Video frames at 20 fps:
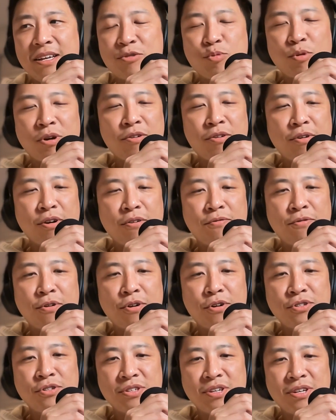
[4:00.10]
one of our
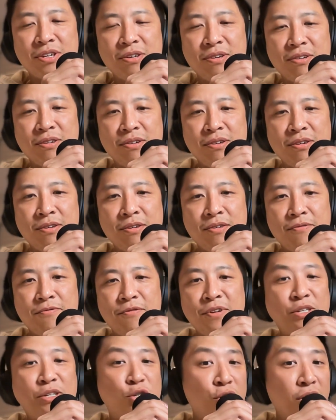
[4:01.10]
first
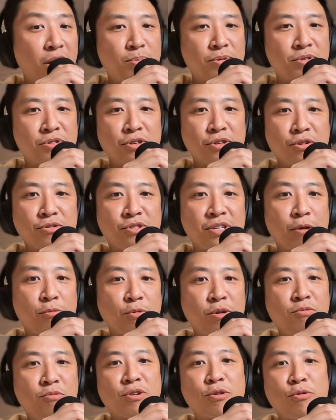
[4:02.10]
feature episodes that we
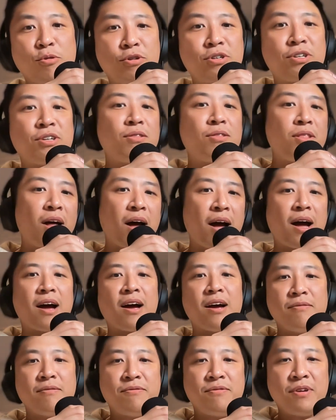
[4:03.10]
recorded
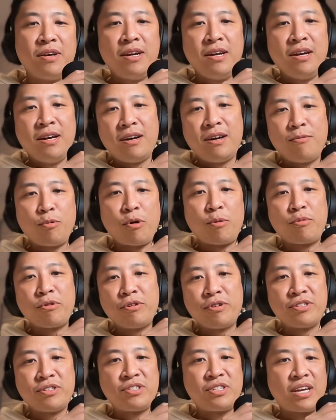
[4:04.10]
live when we were
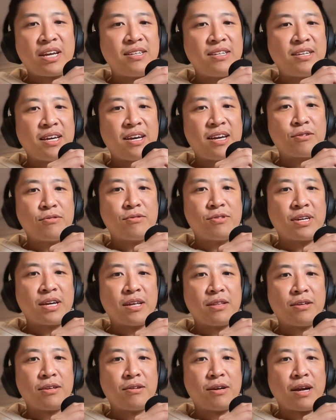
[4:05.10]
in San Diego
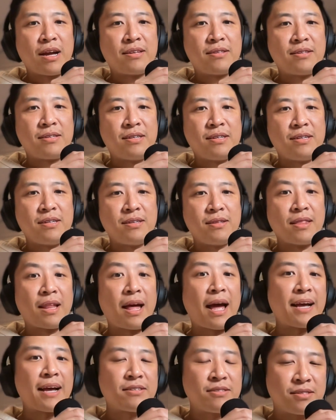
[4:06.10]
together at the
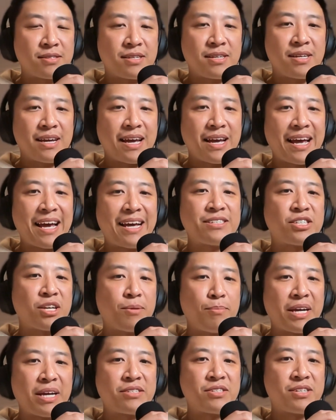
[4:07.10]
last
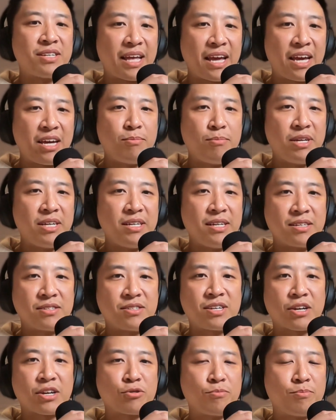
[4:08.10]
SMSNA meeting,
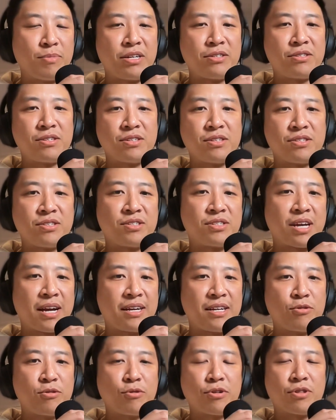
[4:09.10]
Sexual Medicine and Society
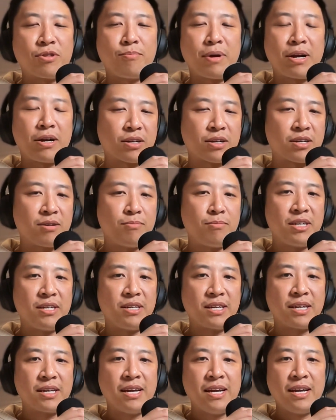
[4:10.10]
North America meeting.
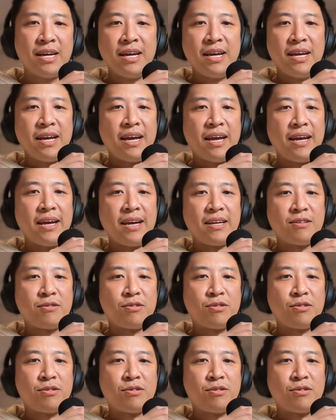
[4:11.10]
And